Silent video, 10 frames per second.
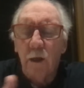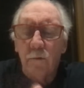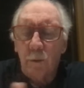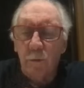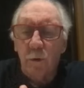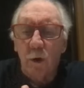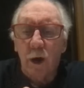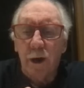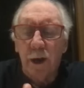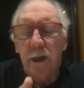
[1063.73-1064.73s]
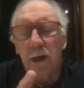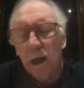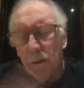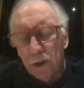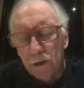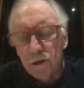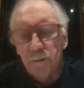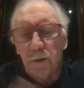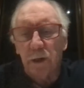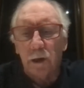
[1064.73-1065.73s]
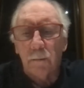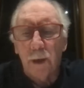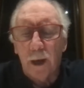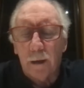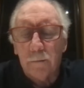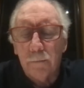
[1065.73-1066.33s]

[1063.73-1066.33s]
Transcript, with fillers: from the right hander and then spinning it back.